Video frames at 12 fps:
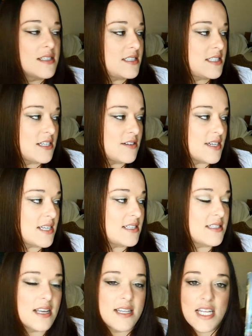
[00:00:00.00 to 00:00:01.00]

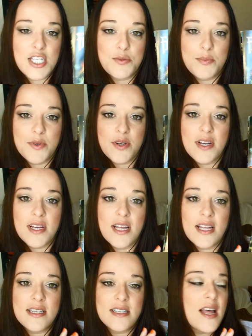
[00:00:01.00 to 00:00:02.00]
series and each book
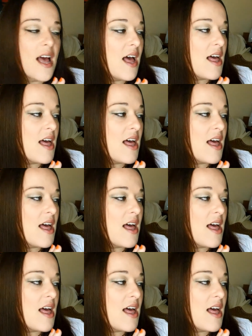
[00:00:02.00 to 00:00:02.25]
and